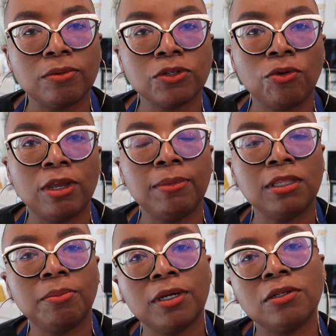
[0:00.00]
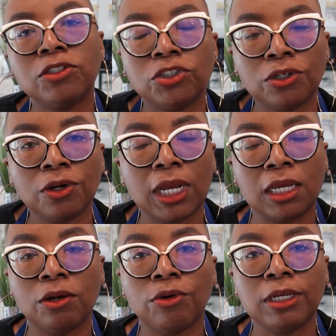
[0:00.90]
was creaming the butter, sugar,
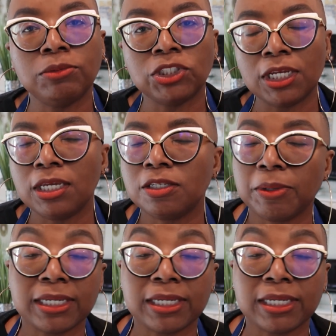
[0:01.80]
and cream cheese,